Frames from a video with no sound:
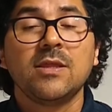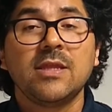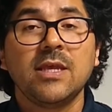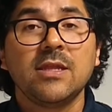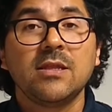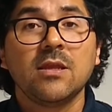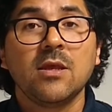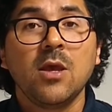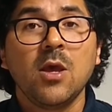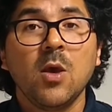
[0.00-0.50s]

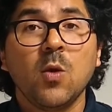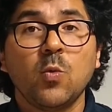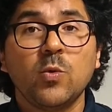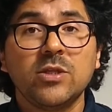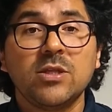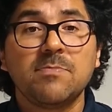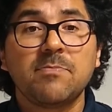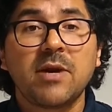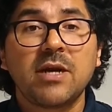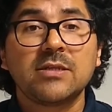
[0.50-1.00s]
Then,
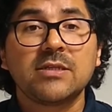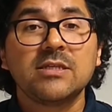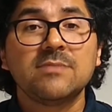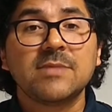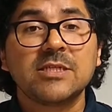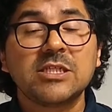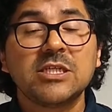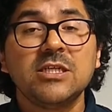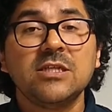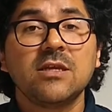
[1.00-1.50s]
when the part is
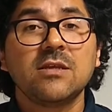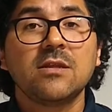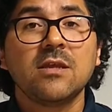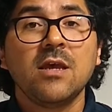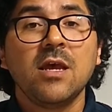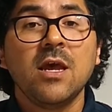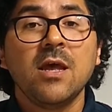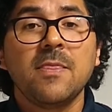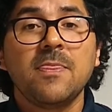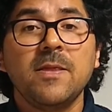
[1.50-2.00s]
machined,
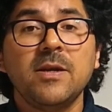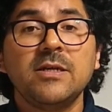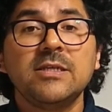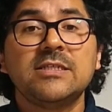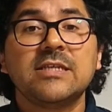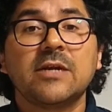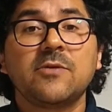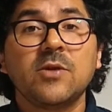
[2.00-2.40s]
there is